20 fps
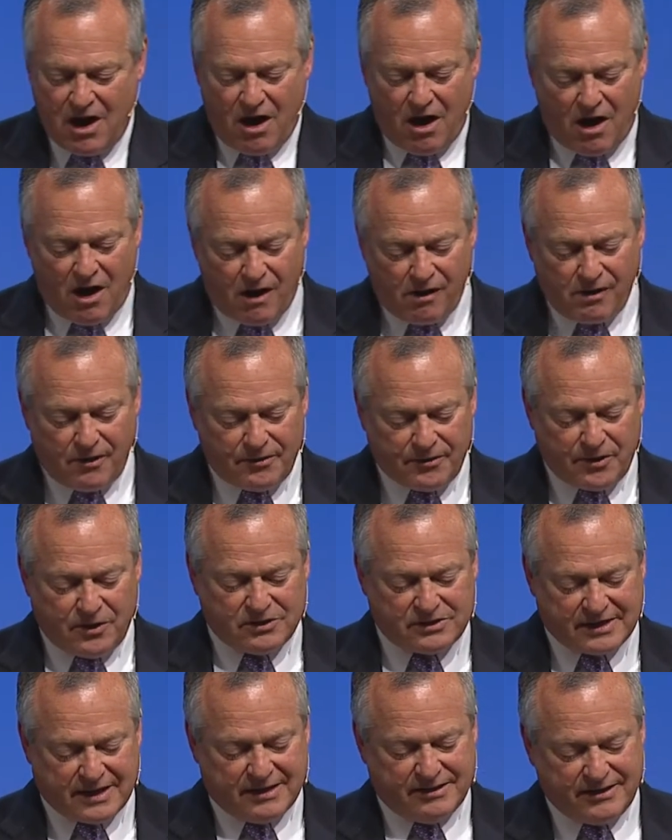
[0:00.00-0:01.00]
All of
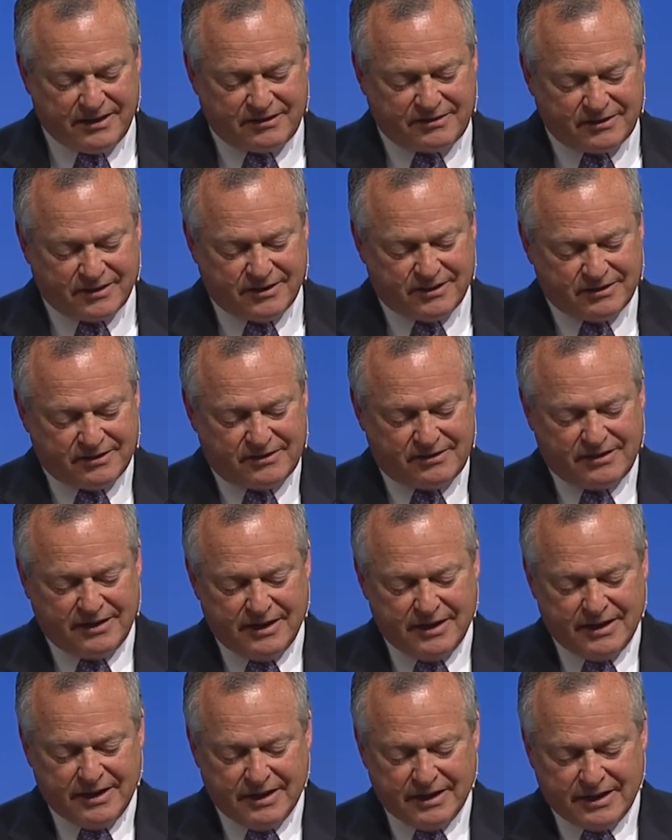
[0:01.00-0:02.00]
those conditions
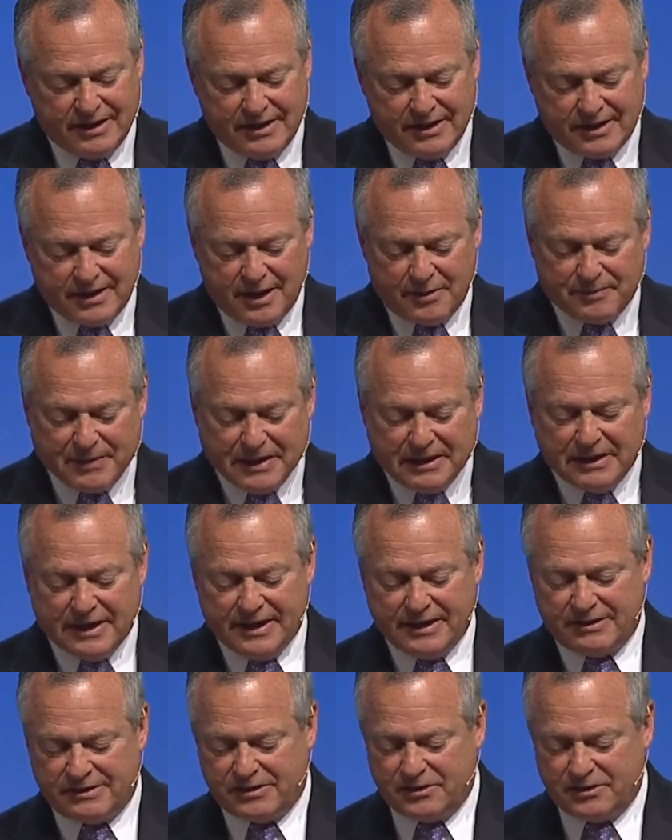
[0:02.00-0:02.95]
can be linked